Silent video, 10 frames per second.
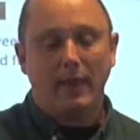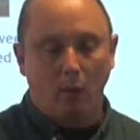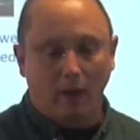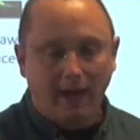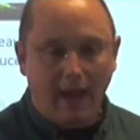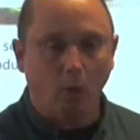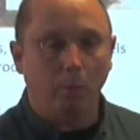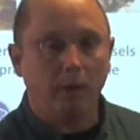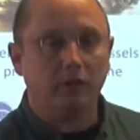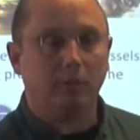they were
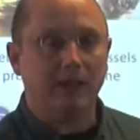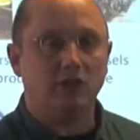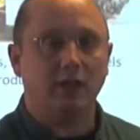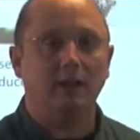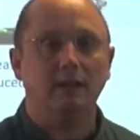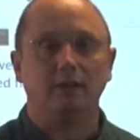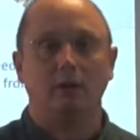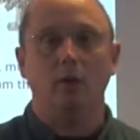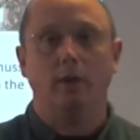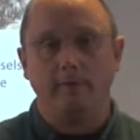kelp species,
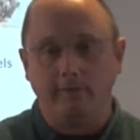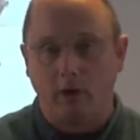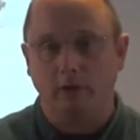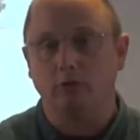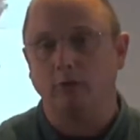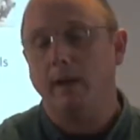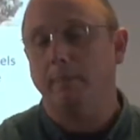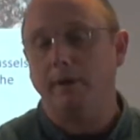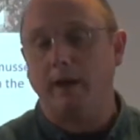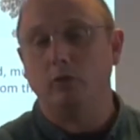so the fast-growing
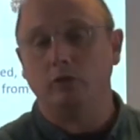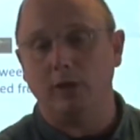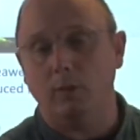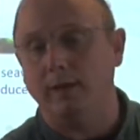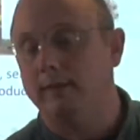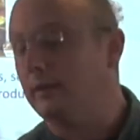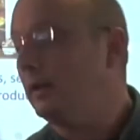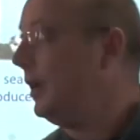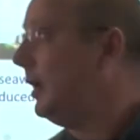brown seaweeds.